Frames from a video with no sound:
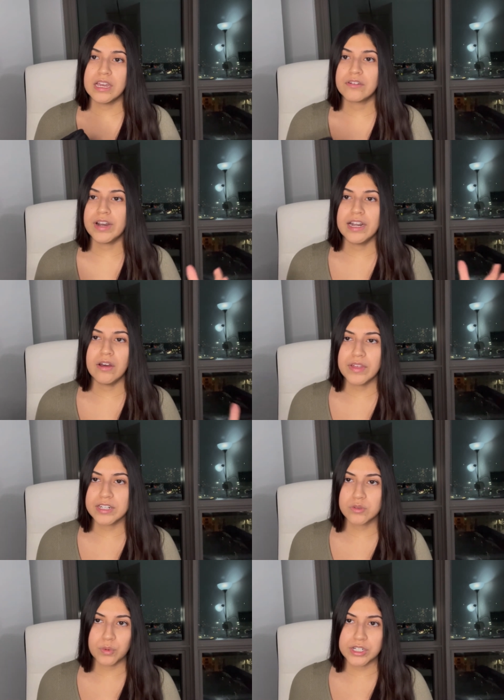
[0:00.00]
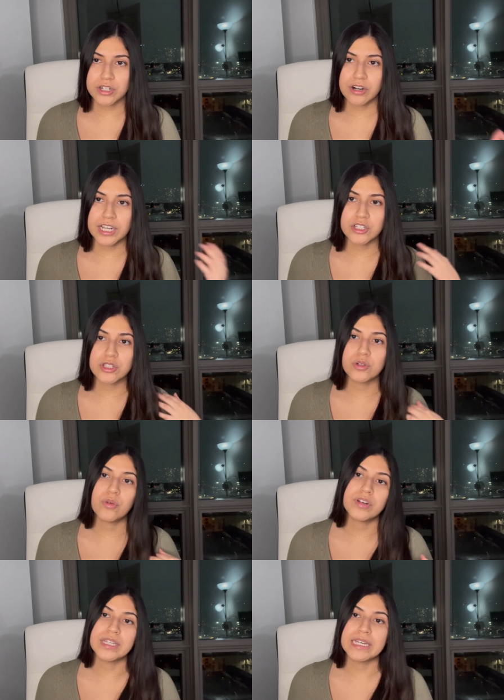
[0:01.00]
And right now that it's winter, I just don't
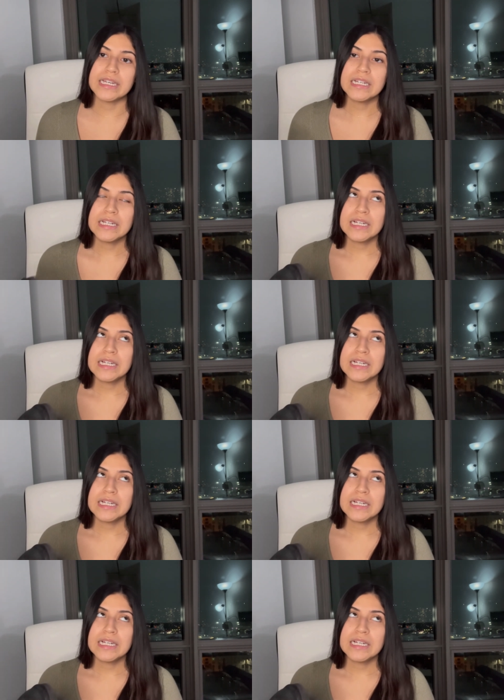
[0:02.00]
really